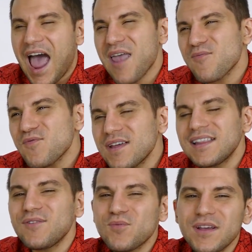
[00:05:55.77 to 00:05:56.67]
I
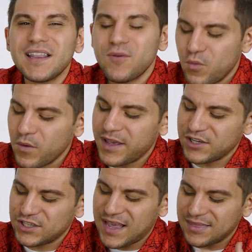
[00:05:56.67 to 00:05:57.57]
really
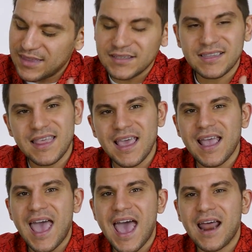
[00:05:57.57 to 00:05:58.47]
wish that this
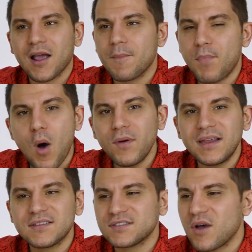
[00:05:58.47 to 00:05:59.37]
thing had a
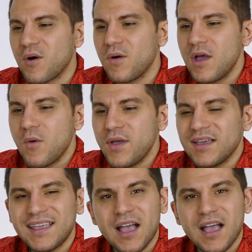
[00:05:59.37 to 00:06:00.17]
component so we could